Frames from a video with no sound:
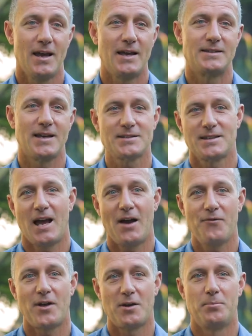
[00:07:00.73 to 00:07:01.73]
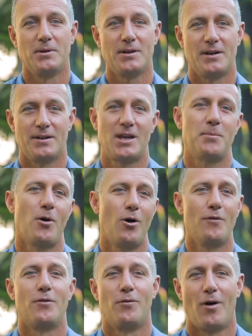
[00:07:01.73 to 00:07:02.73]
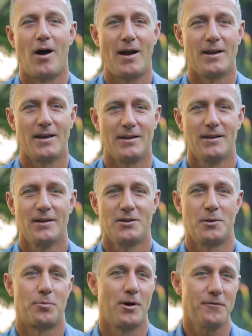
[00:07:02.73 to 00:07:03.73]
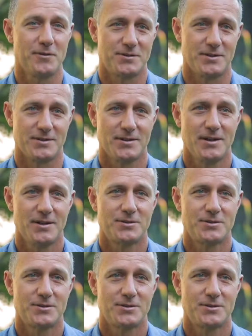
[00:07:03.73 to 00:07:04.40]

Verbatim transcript: it doesn't have that ability to keep overriding your preferences.